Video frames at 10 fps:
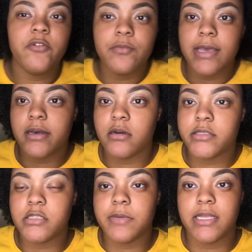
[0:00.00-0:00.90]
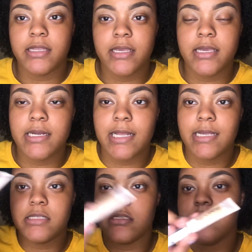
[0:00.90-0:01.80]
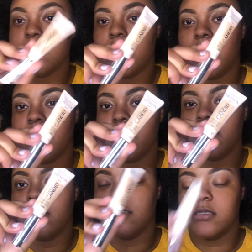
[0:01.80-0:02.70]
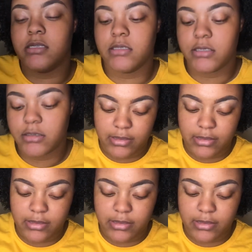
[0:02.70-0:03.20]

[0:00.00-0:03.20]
back onto my lid, I like to use the Candid concealer.